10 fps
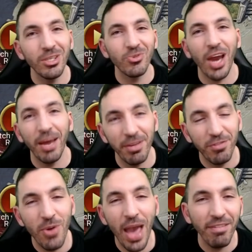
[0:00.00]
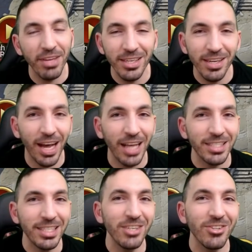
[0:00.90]
Subscribe if you haven't. I'll
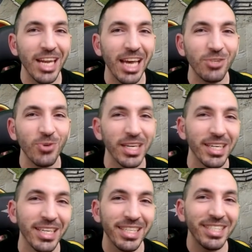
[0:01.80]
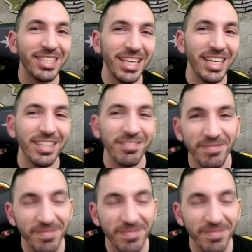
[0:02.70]
see you in the next one. See ya.